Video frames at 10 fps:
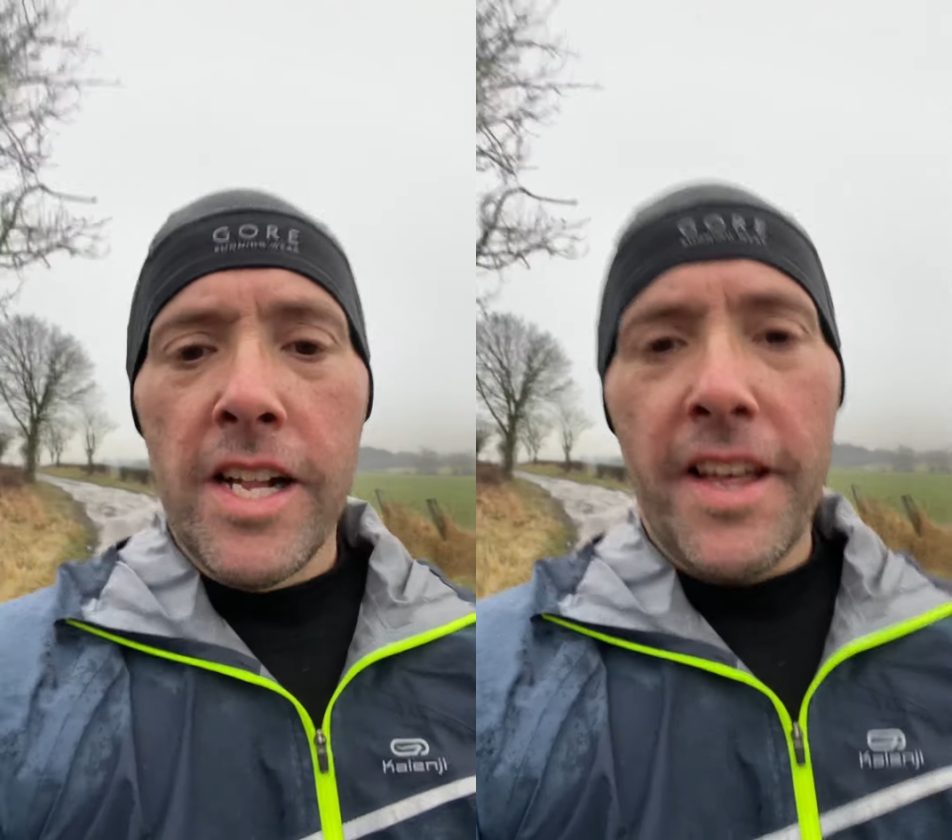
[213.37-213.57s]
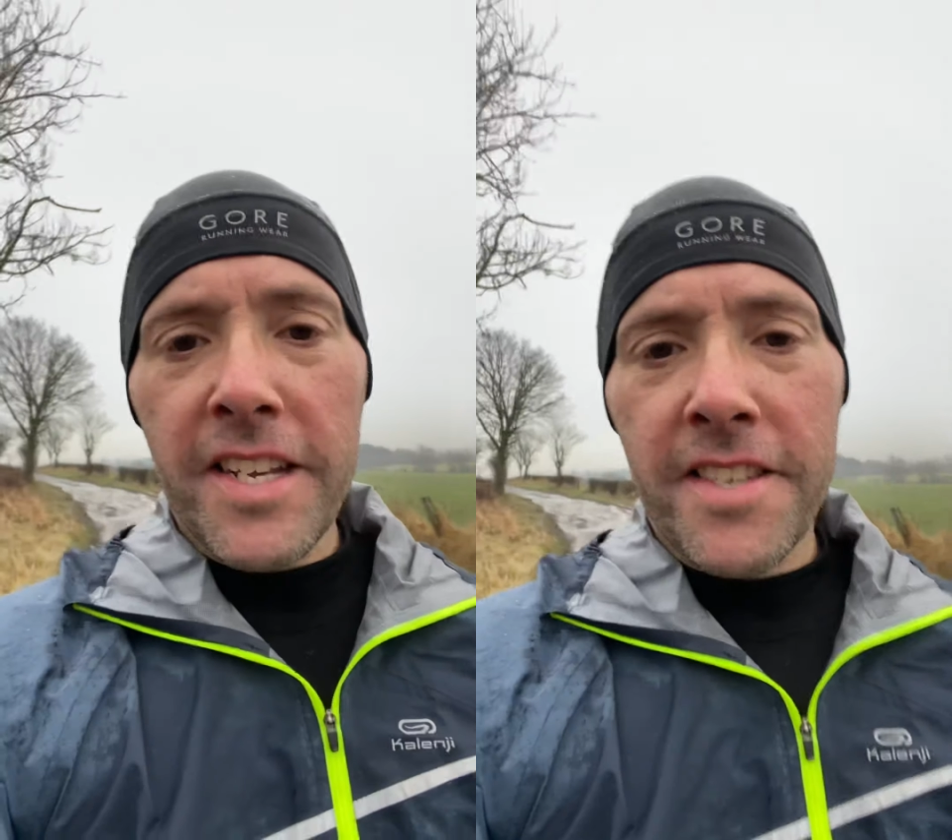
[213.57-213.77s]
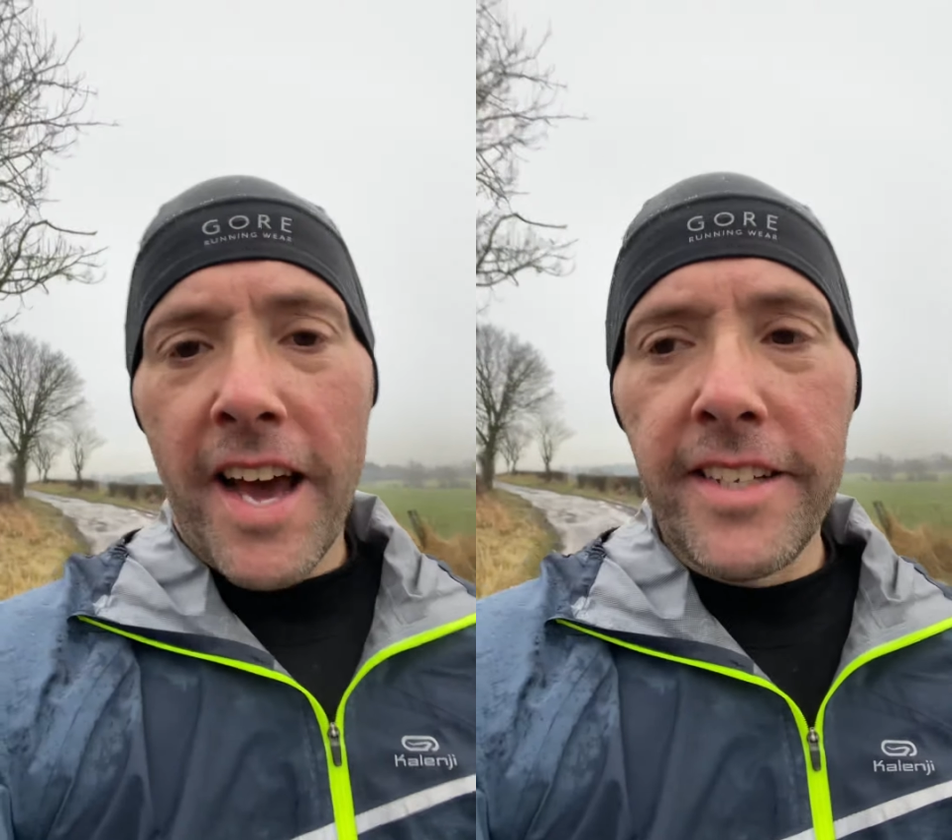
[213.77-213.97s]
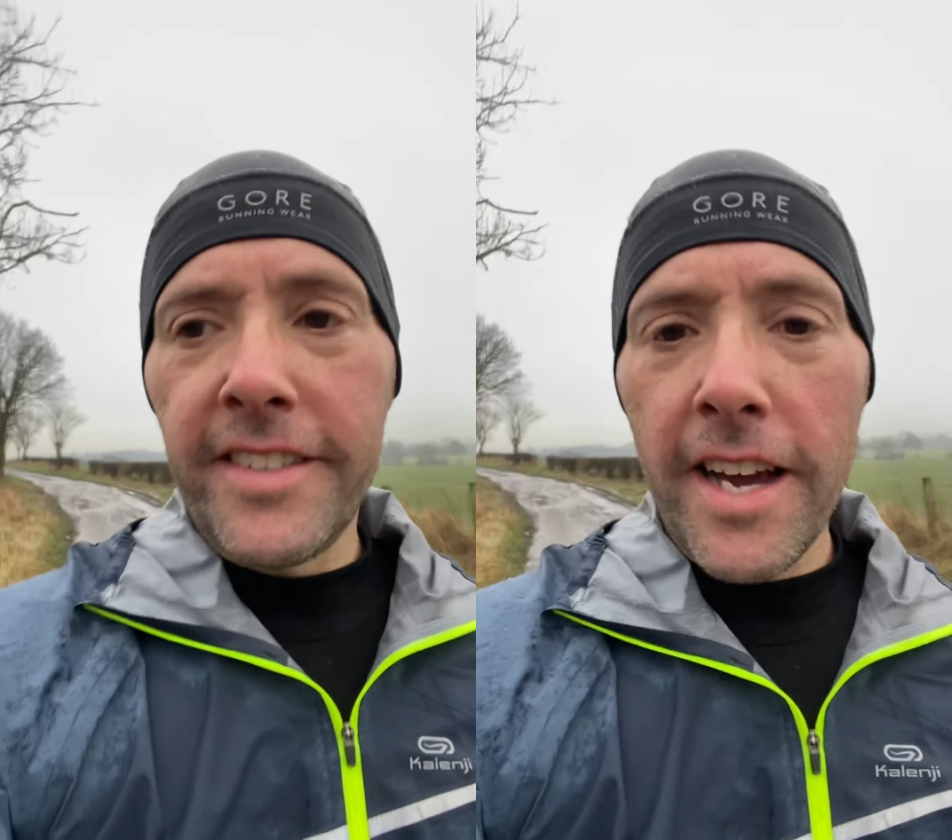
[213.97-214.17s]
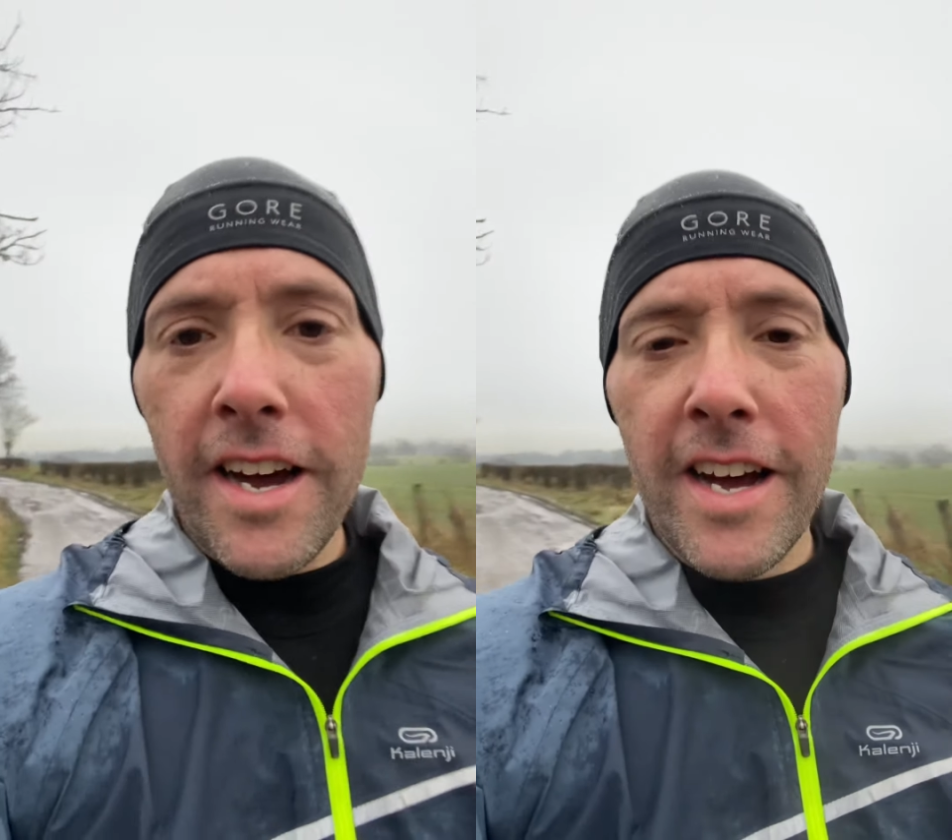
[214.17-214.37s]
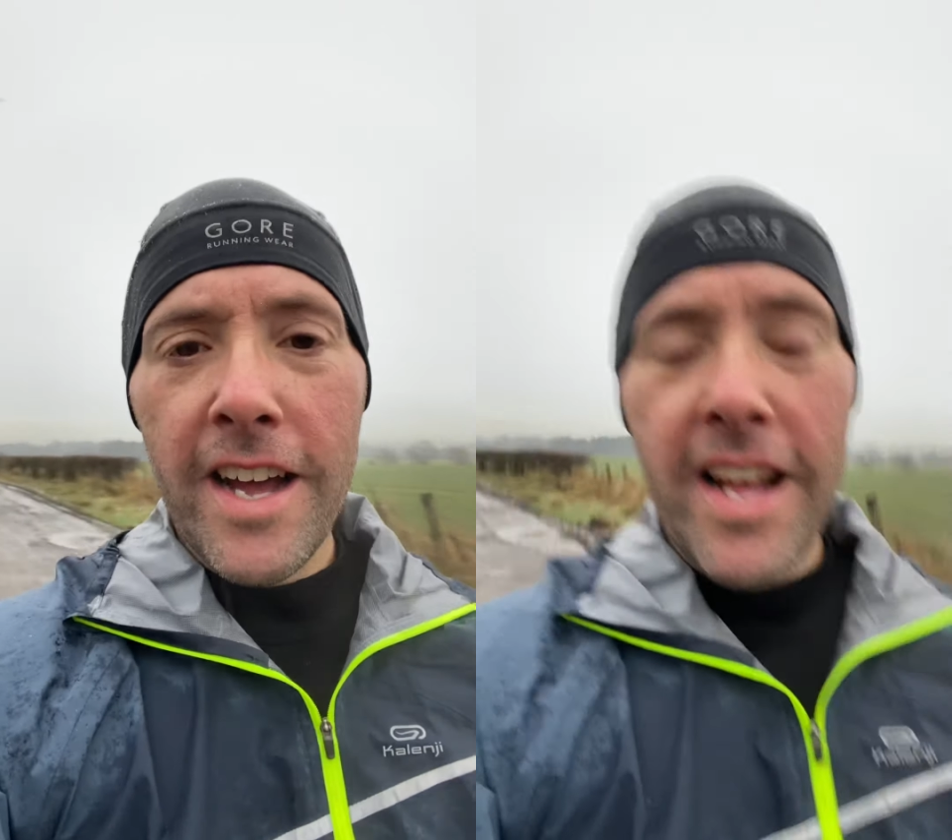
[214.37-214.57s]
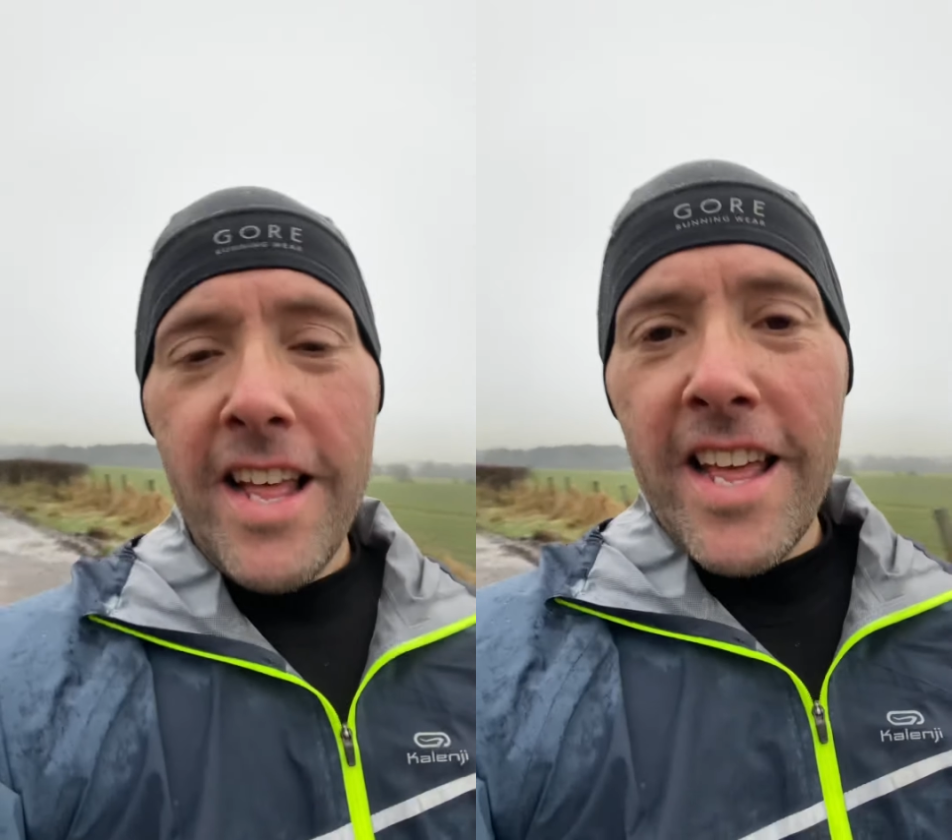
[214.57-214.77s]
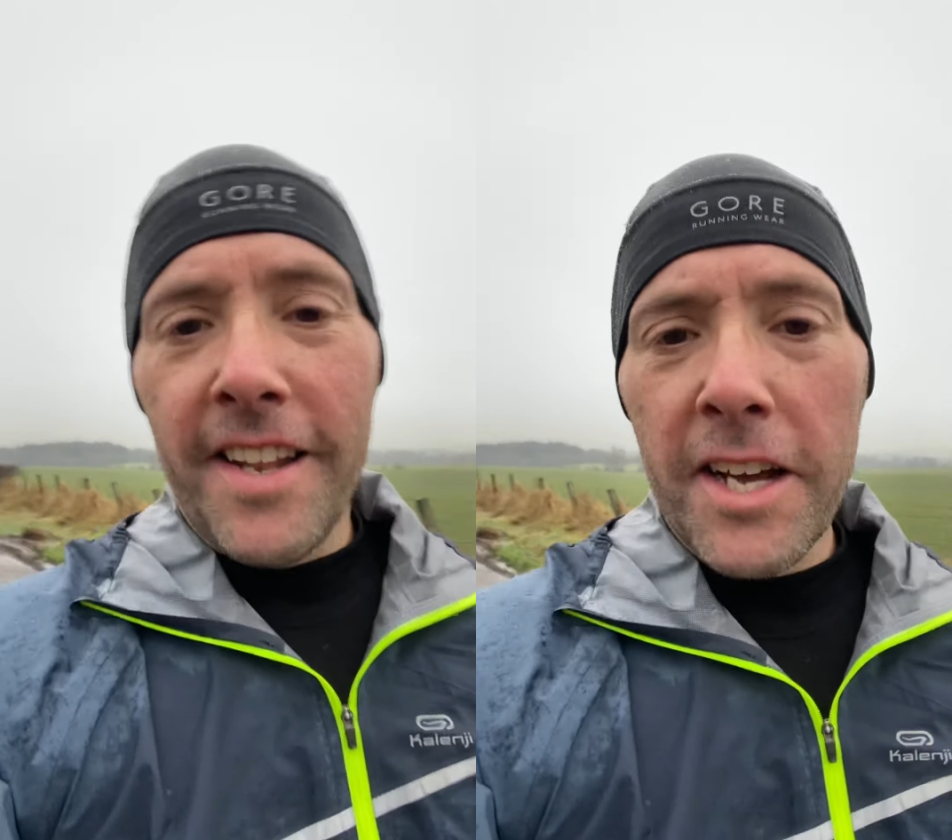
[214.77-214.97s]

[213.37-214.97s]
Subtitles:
that's the idea, and